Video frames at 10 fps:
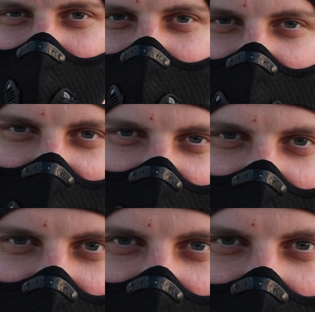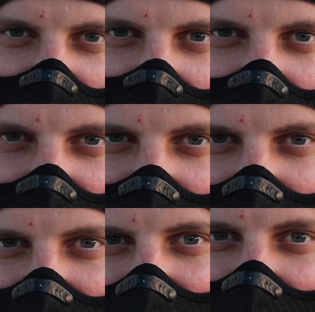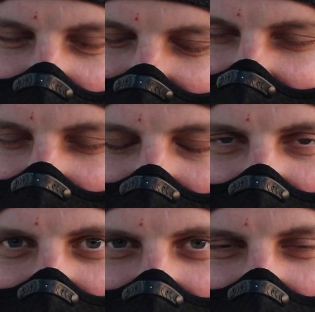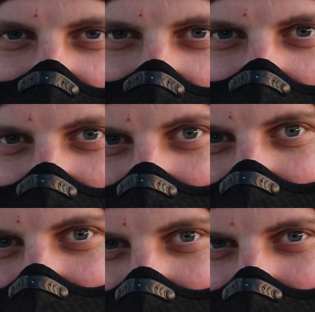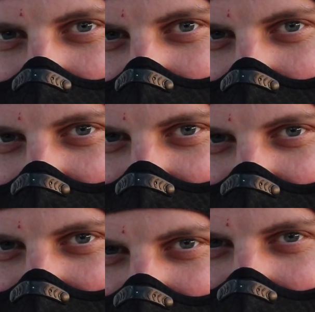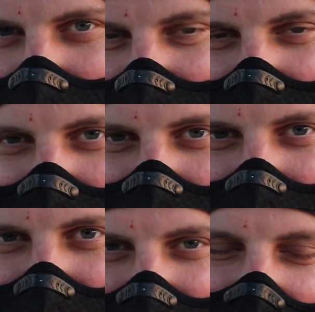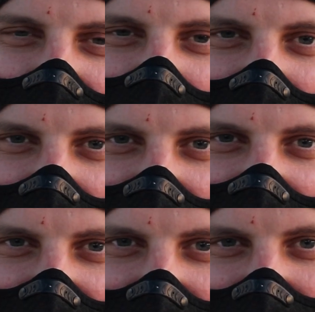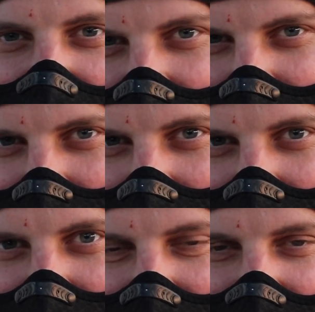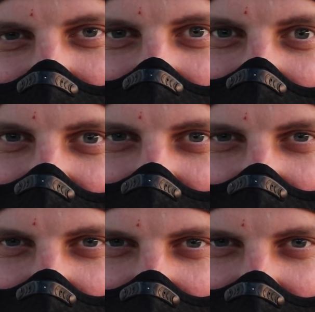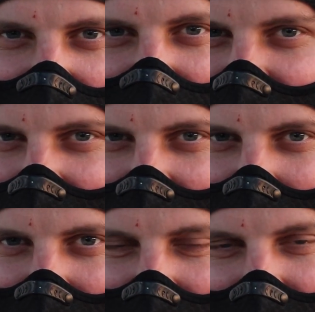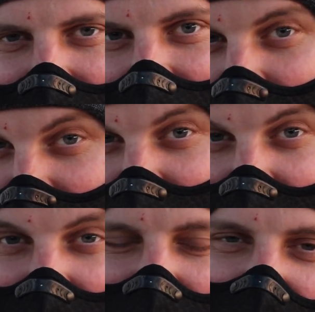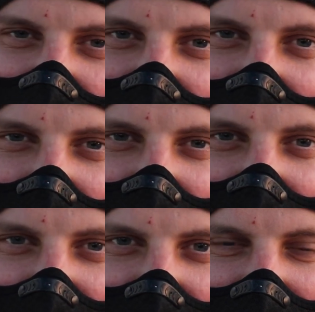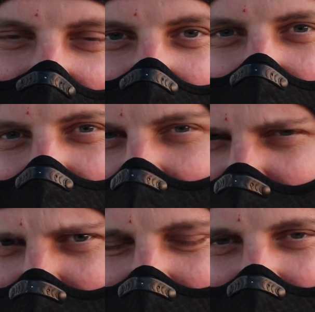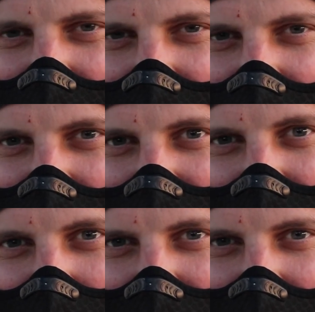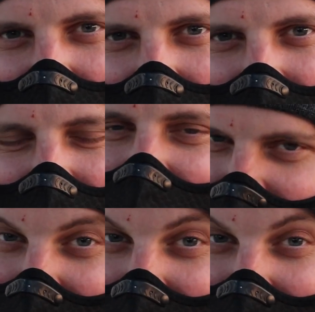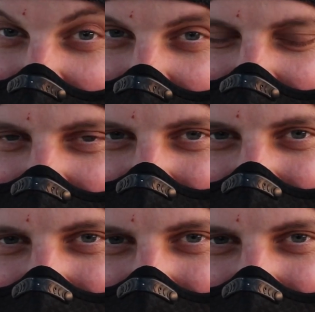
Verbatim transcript: the new structure deck also comes in, be a lot more to follow there for 3.0. Hope you guys like that. Feel free to go ahead and like and subscribe to Team Forbidden. And also check out our new Discord, you guys. Put the uh, link in down below. See you guys next time.